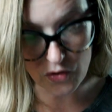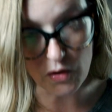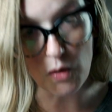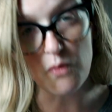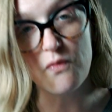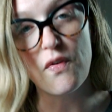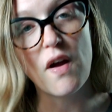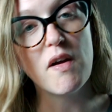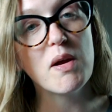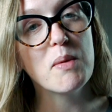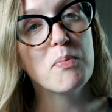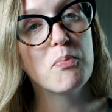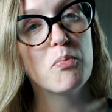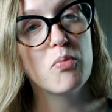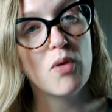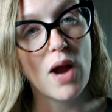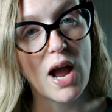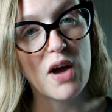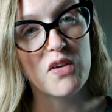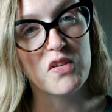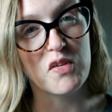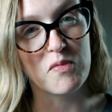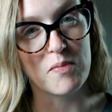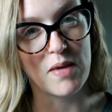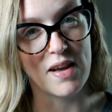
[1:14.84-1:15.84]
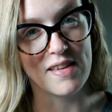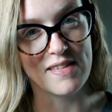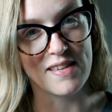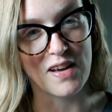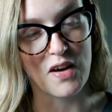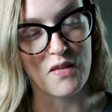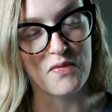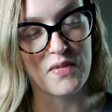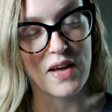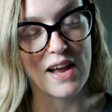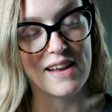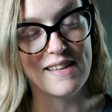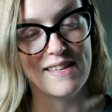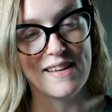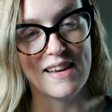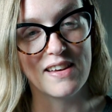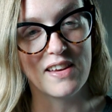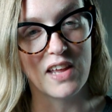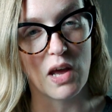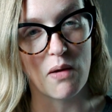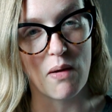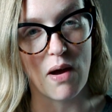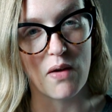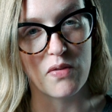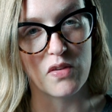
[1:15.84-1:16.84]
So I'm very proud of myself that I
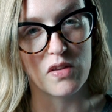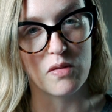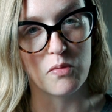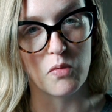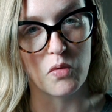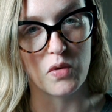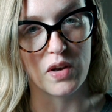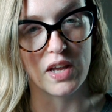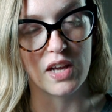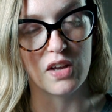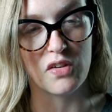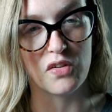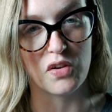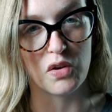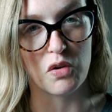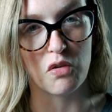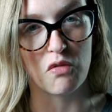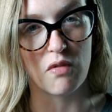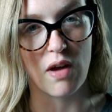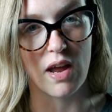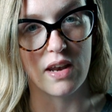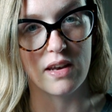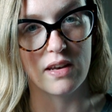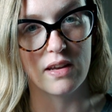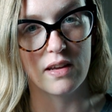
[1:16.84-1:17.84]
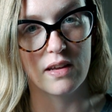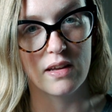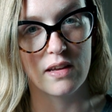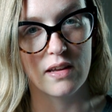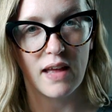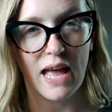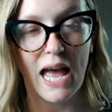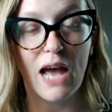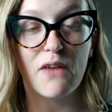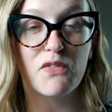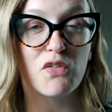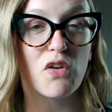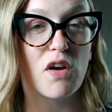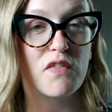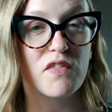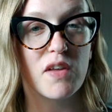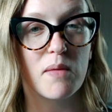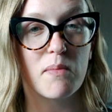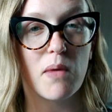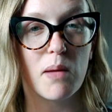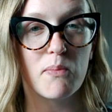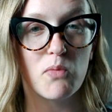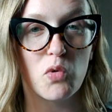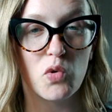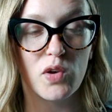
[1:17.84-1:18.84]
did go out this morning and do a run. After I've
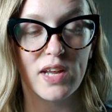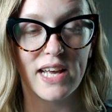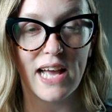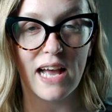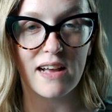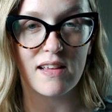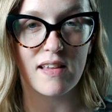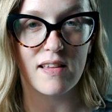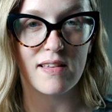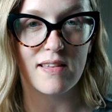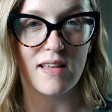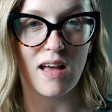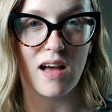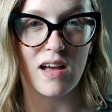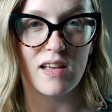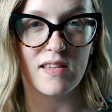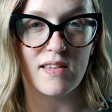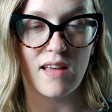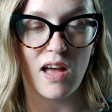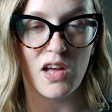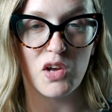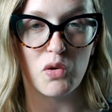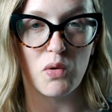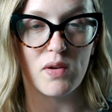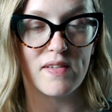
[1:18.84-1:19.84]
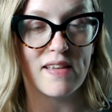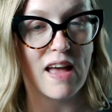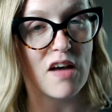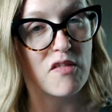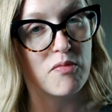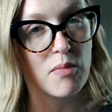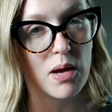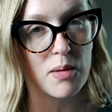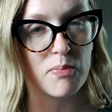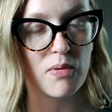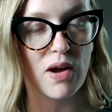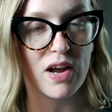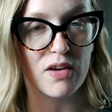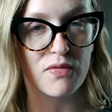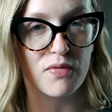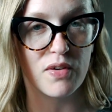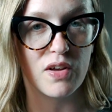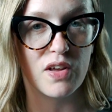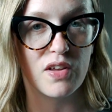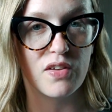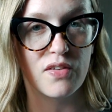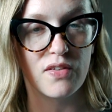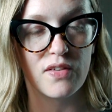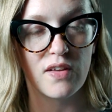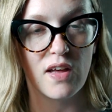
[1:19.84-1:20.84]
done my morning exercise, I always have my
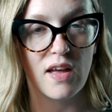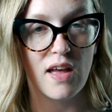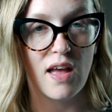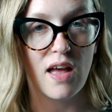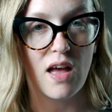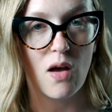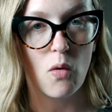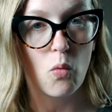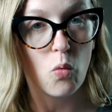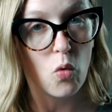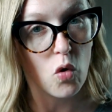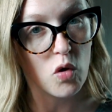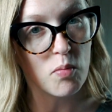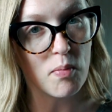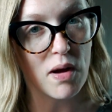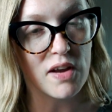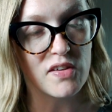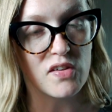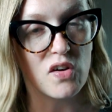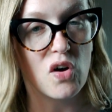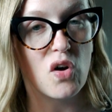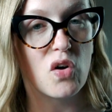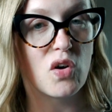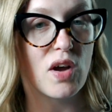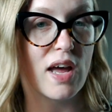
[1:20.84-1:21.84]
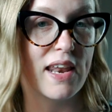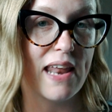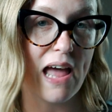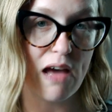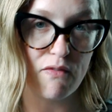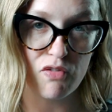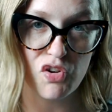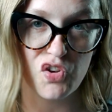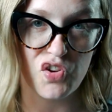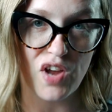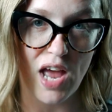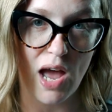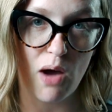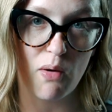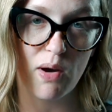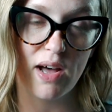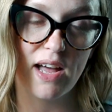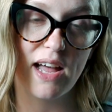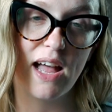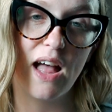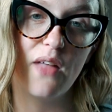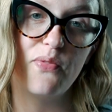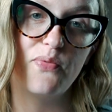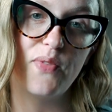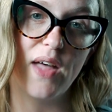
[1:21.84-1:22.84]
breakfast, walk my dog and have a
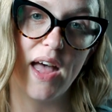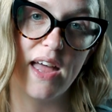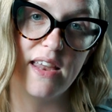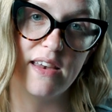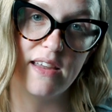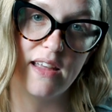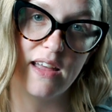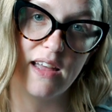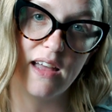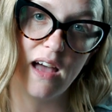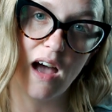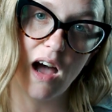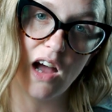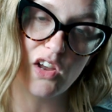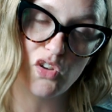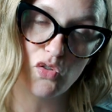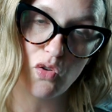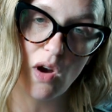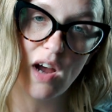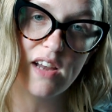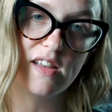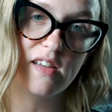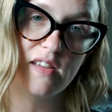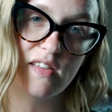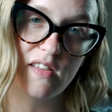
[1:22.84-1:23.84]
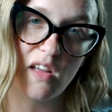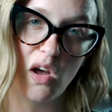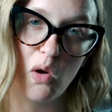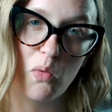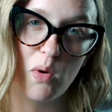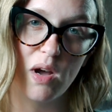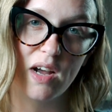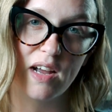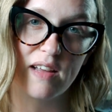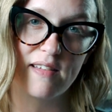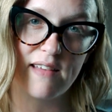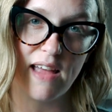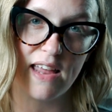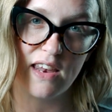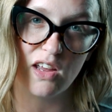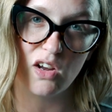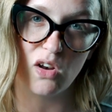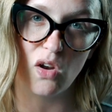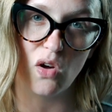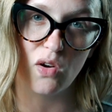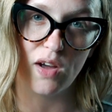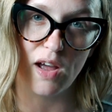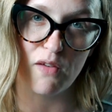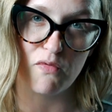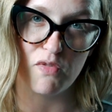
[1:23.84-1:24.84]
shower, and then I try to start work at 10
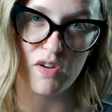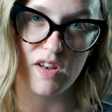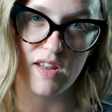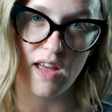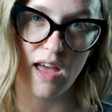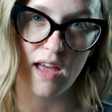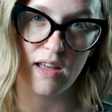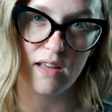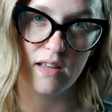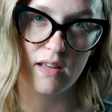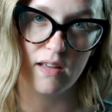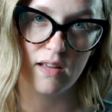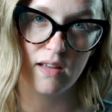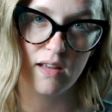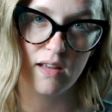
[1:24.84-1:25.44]
o'clock every day.